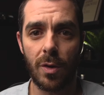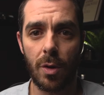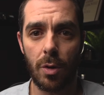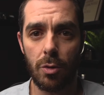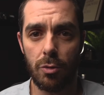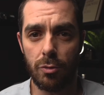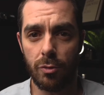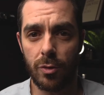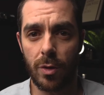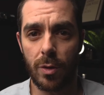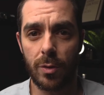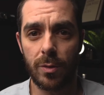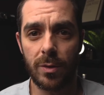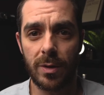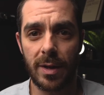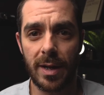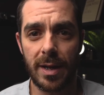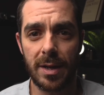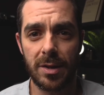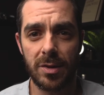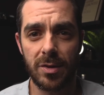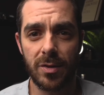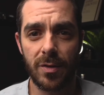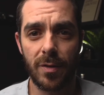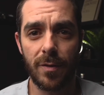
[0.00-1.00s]
all-round
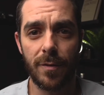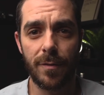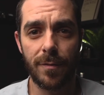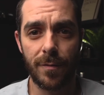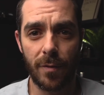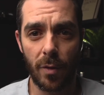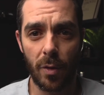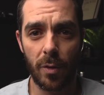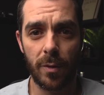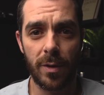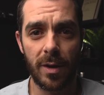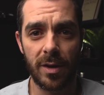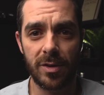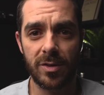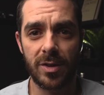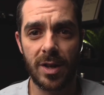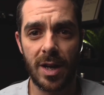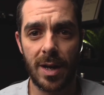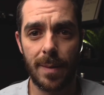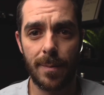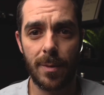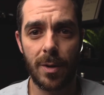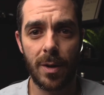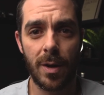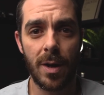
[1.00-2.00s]
lens for this
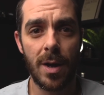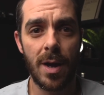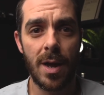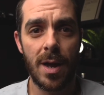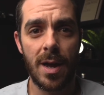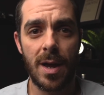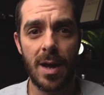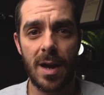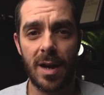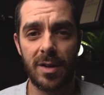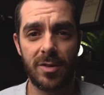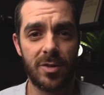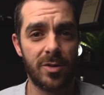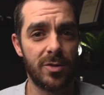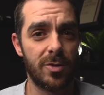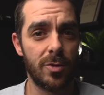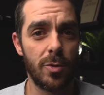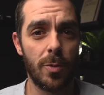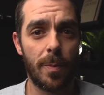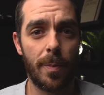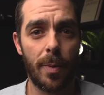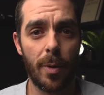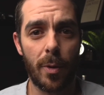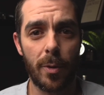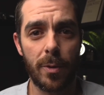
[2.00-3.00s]
camera, as there's no
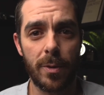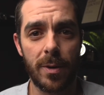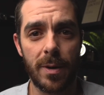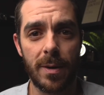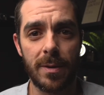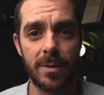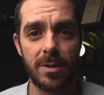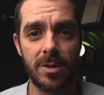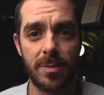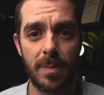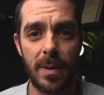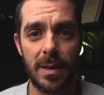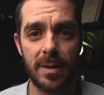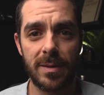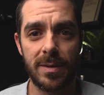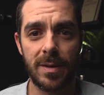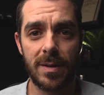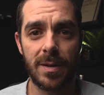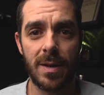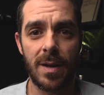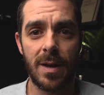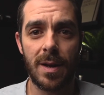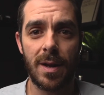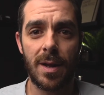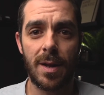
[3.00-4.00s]
point in
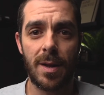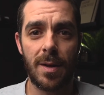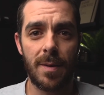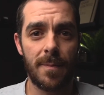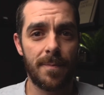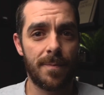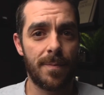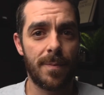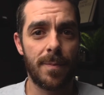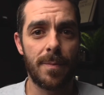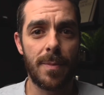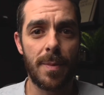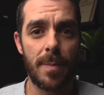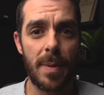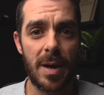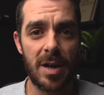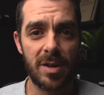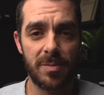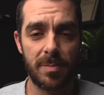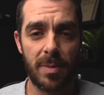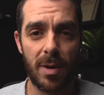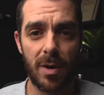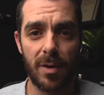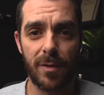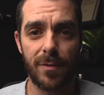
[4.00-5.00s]
spending the best
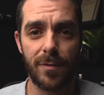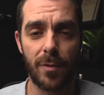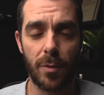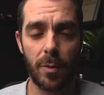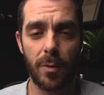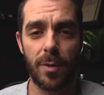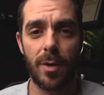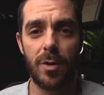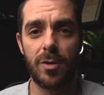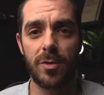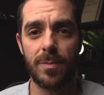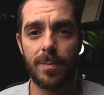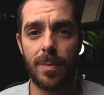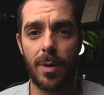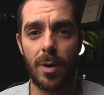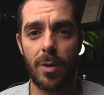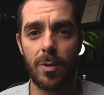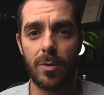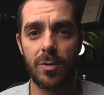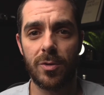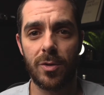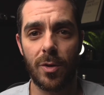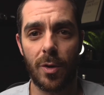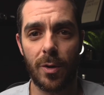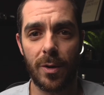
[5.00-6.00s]
part of
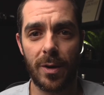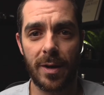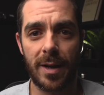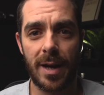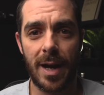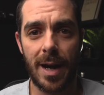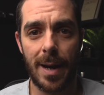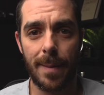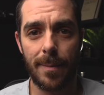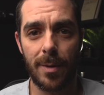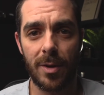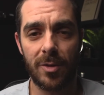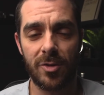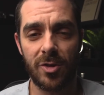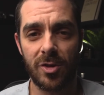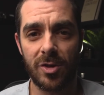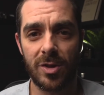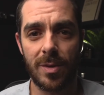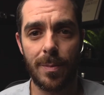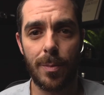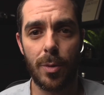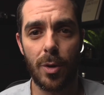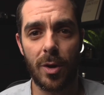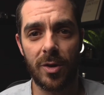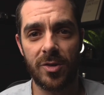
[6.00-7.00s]
£4,000 on a camera just to
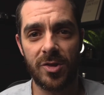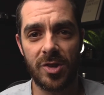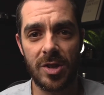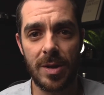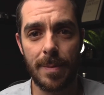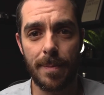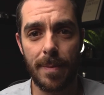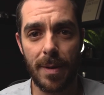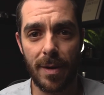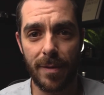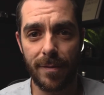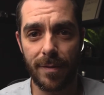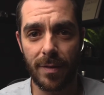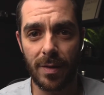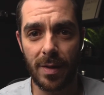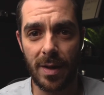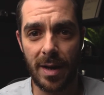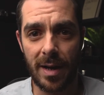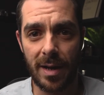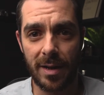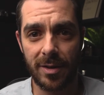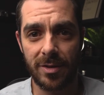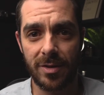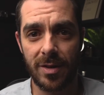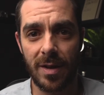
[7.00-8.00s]
put a cheap bit of
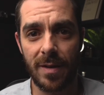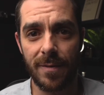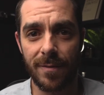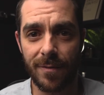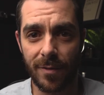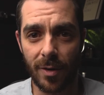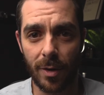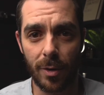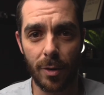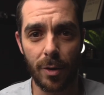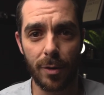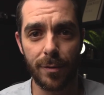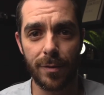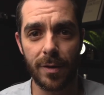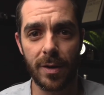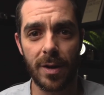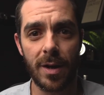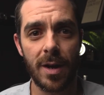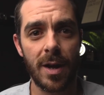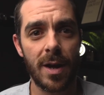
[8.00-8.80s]
glass in front of it.